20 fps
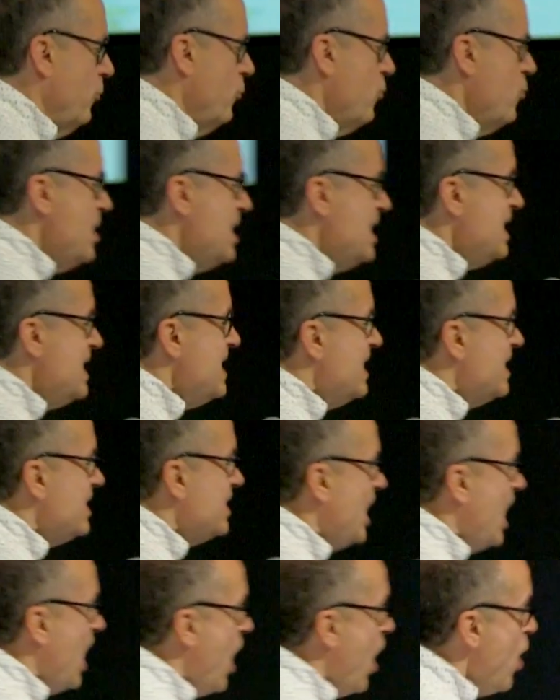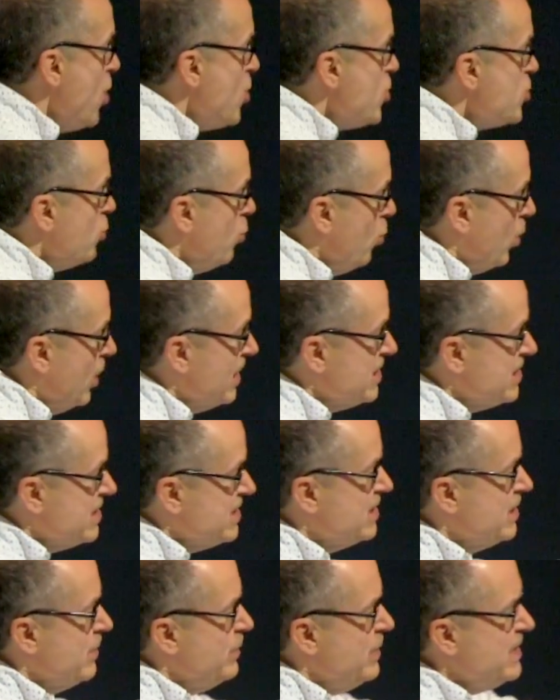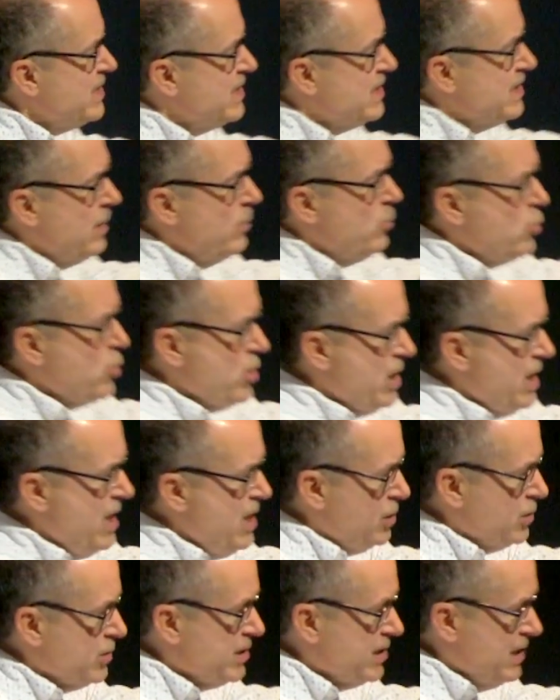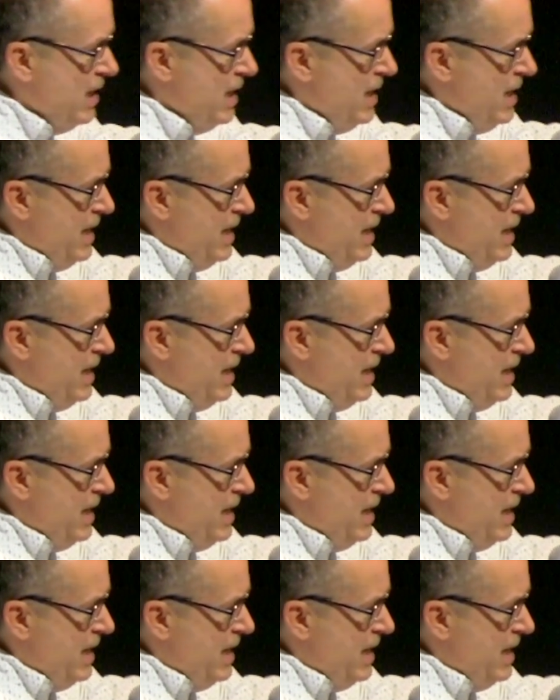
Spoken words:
really his heart was to be somewhere else.